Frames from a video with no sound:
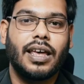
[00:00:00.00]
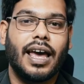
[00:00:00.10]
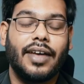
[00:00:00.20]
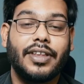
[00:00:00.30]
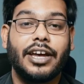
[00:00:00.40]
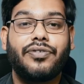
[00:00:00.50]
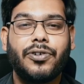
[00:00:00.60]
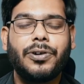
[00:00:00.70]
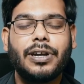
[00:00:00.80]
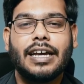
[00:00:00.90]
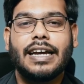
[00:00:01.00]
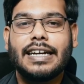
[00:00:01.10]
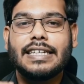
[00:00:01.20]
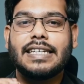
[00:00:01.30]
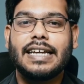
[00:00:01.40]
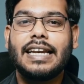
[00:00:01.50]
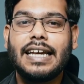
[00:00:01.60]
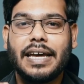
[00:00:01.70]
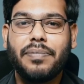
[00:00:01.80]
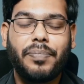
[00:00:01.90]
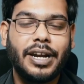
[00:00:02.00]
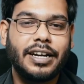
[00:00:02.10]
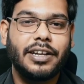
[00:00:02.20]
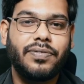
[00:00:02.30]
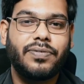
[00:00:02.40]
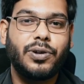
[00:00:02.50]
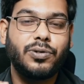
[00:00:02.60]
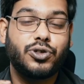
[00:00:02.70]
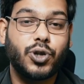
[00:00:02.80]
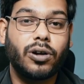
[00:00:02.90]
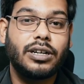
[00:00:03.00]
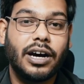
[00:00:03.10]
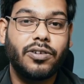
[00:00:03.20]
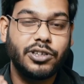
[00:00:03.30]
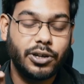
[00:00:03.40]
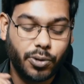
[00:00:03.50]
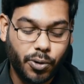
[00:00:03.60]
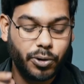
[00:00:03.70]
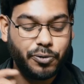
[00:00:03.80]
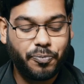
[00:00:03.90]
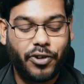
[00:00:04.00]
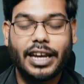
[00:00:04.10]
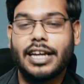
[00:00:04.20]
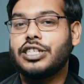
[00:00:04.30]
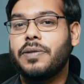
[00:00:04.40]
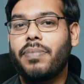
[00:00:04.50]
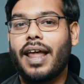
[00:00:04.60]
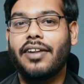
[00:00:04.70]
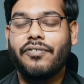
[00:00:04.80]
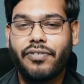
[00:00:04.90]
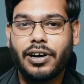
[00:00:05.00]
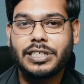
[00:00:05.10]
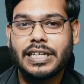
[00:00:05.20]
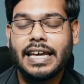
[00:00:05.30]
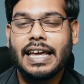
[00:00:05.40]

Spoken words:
And therefore, it is really imperative to jot down your own financial plan first